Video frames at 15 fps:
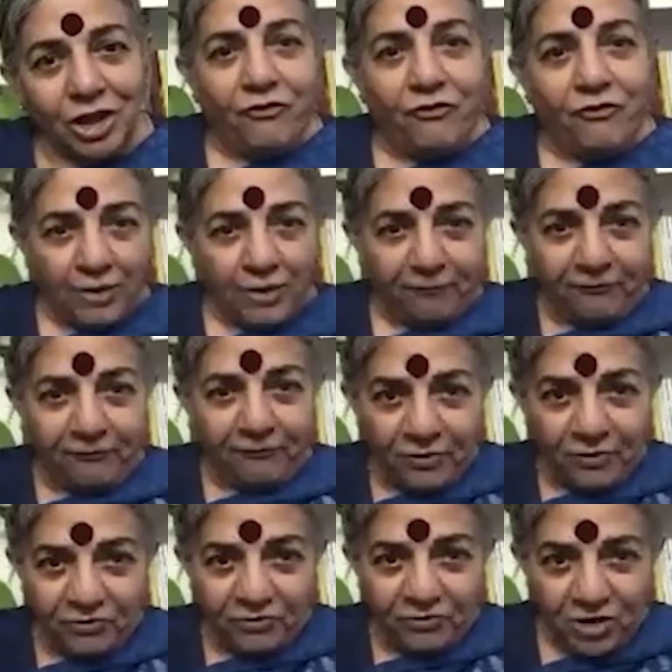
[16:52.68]

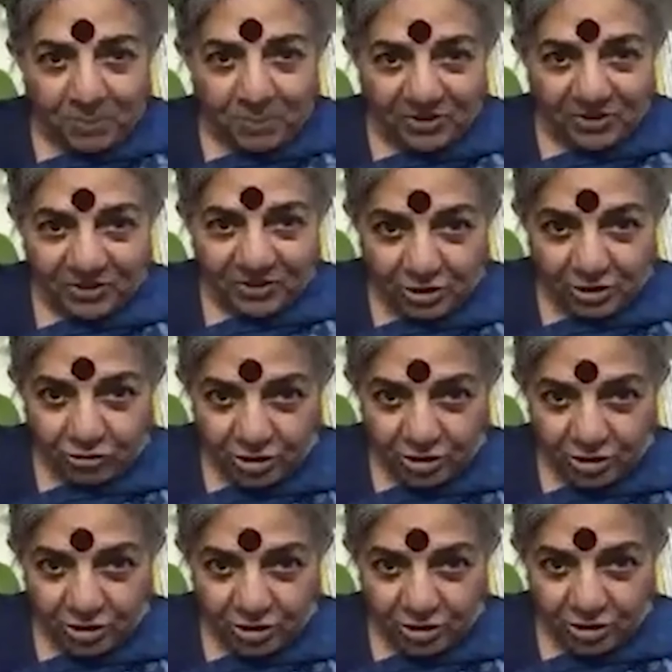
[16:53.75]
50%
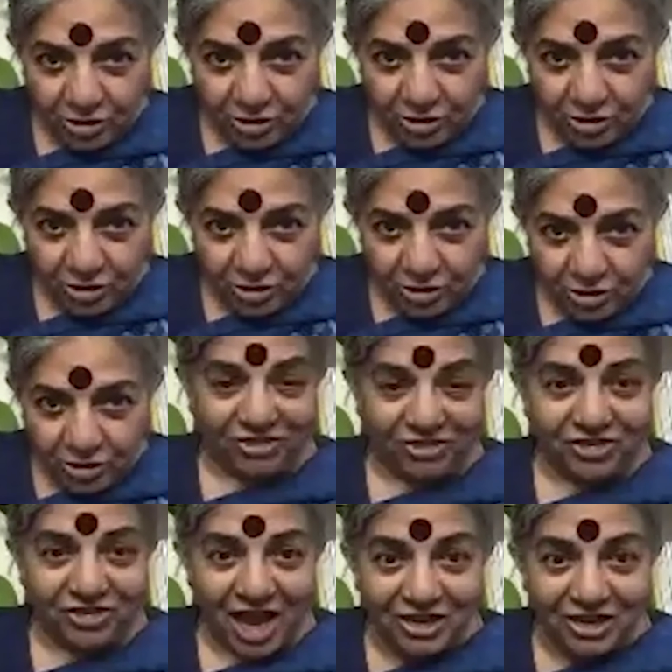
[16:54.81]
reduction in
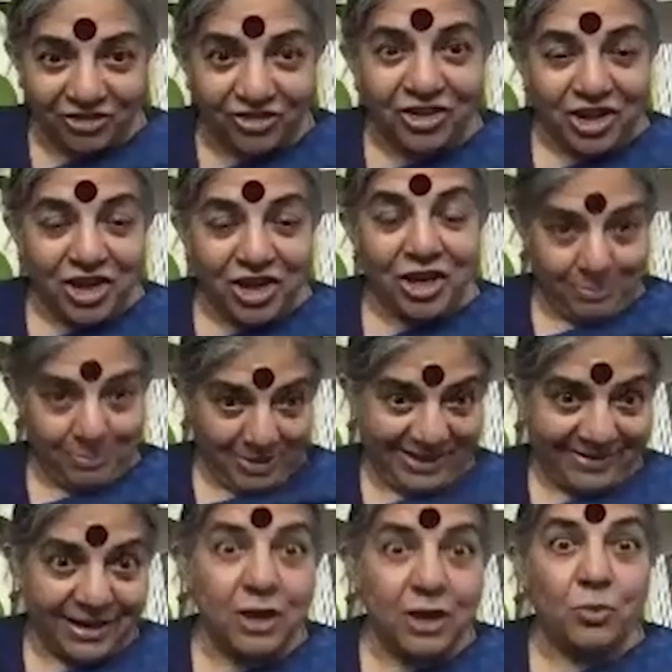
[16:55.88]
pesticides committed,
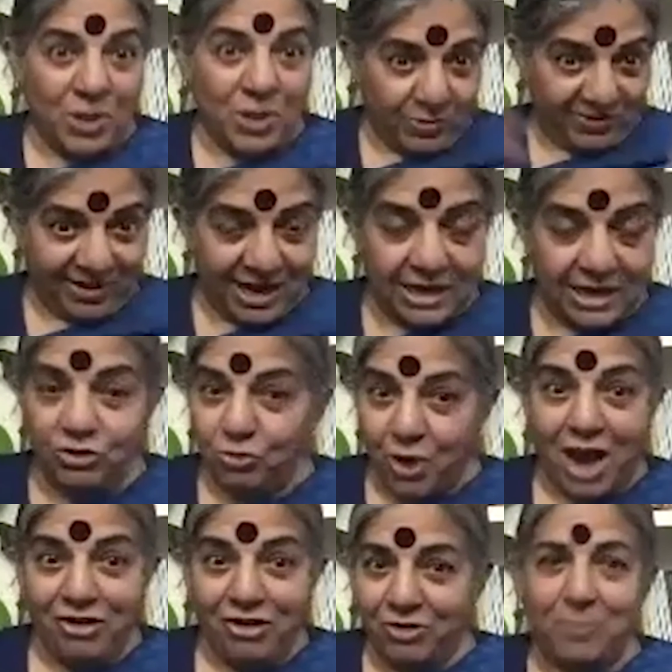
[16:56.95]
and we were saying do
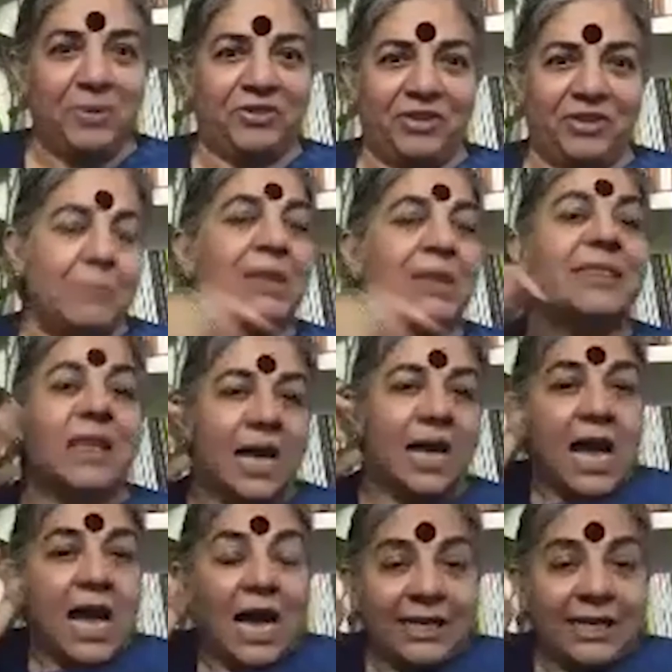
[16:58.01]
100%, but
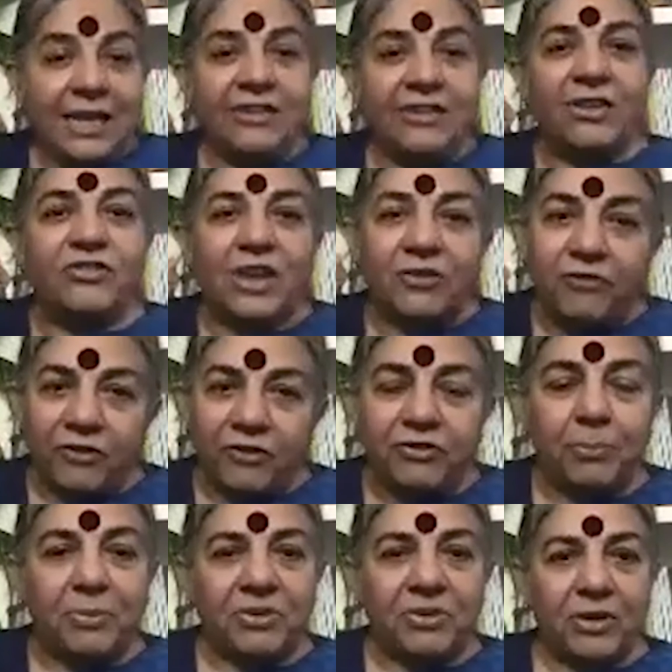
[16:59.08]
at least they've said
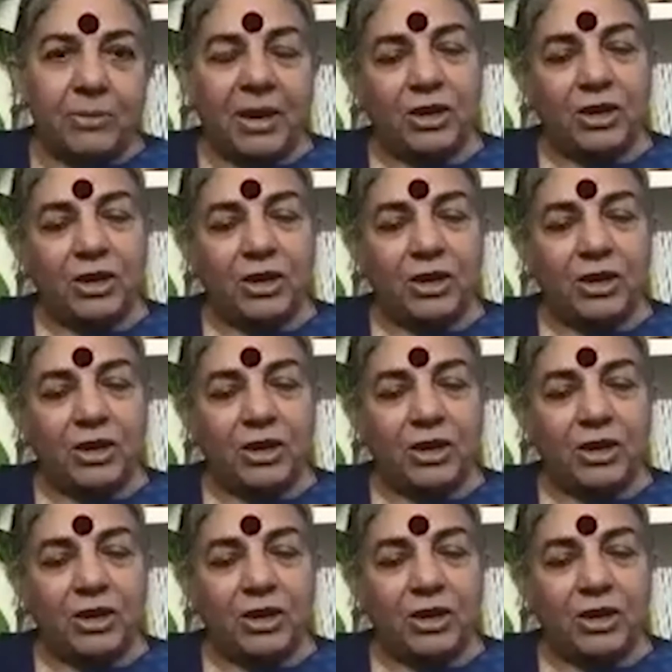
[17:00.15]
50% by